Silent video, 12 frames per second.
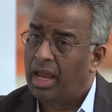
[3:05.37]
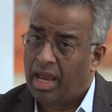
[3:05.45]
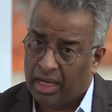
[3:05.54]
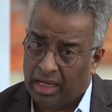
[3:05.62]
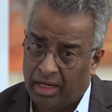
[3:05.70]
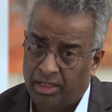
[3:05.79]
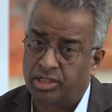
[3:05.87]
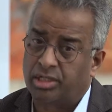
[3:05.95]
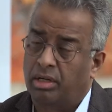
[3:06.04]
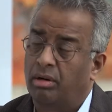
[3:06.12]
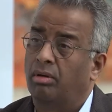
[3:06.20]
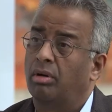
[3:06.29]
Hey guys,
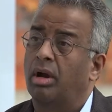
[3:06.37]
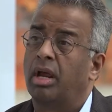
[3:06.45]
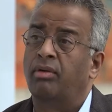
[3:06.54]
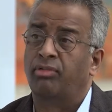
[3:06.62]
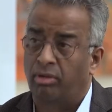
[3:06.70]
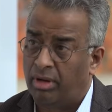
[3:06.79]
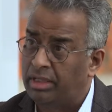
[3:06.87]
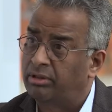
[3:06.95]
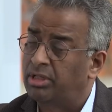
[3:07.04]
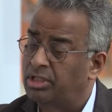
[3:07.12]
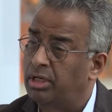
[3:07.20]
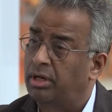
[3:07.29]
if you're
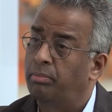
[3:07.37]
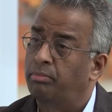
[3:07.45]
interested in